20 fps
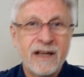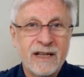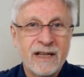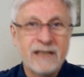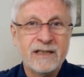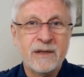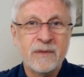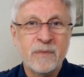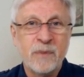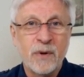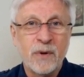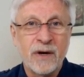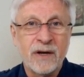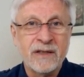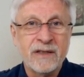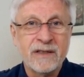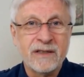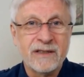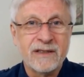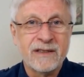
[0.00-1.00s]
is
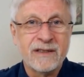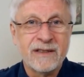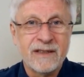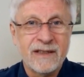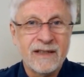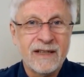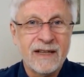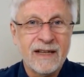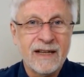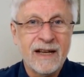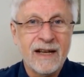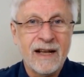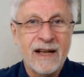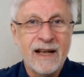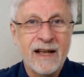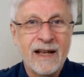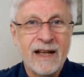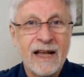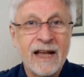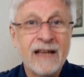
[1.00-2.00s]
important,
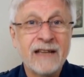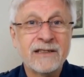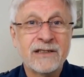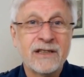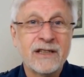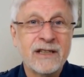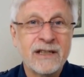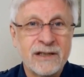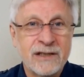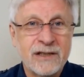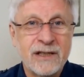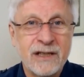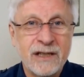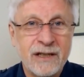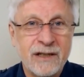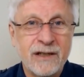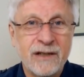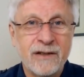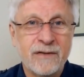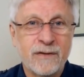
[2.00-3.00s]
as is
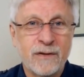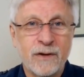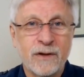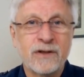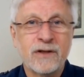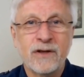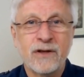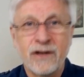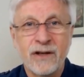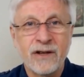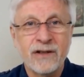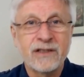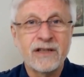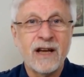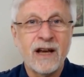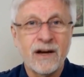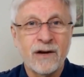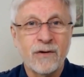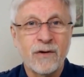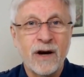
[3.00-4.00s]
the
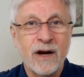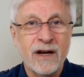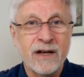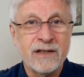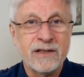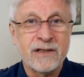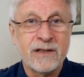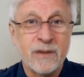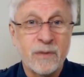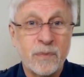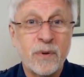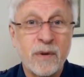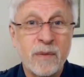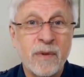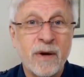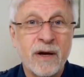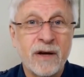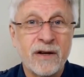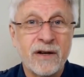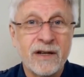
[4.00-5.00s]
fructooligosaccharides, the
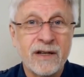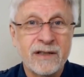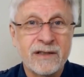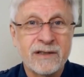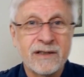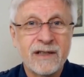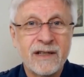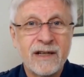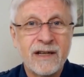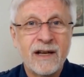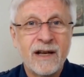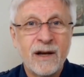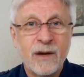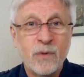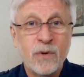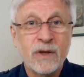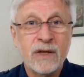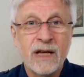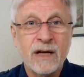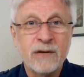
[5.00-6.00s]
prebiotics.
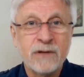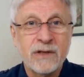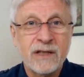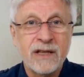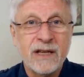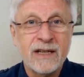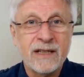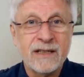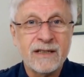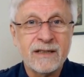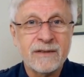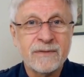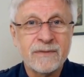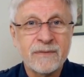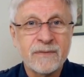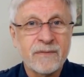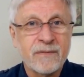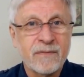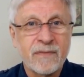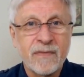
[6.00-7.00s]
Without that,
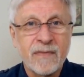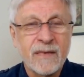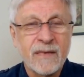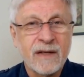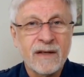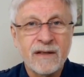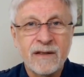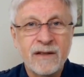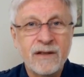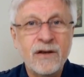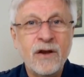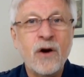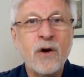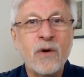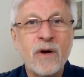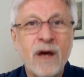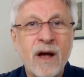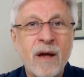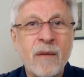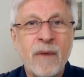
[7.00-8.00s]

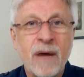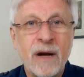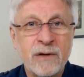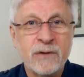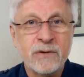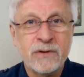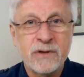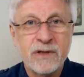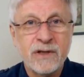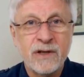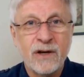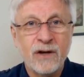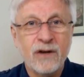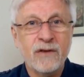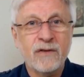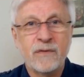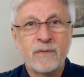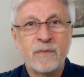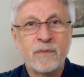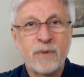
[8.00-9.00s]
no amount
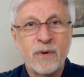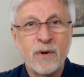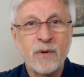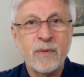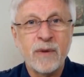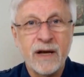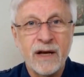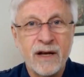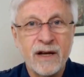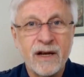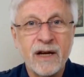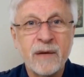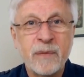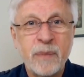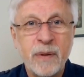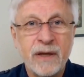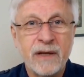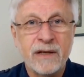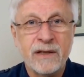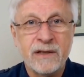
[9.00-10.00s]
of probiotic
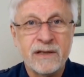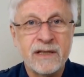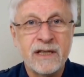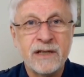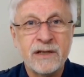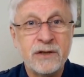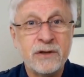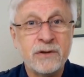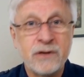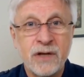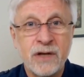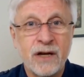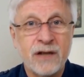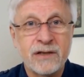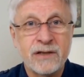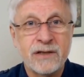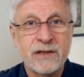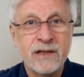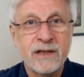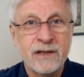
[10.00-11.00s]
pills that you
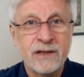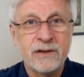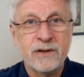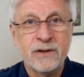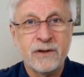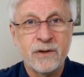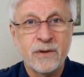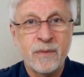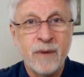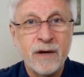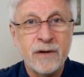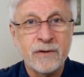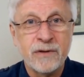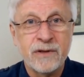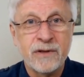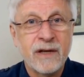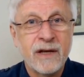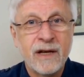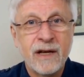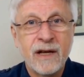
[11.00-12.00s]
toss into your mouth
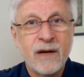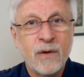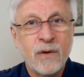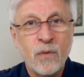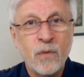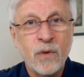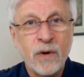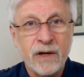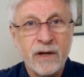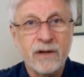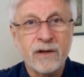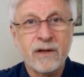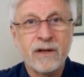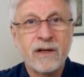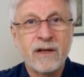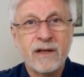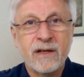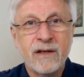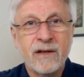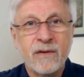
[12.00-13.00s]
will
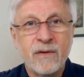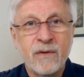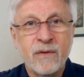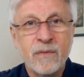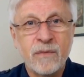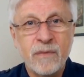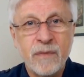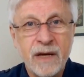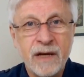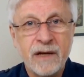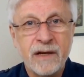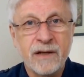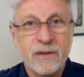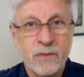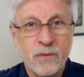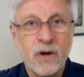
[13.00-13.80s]
make it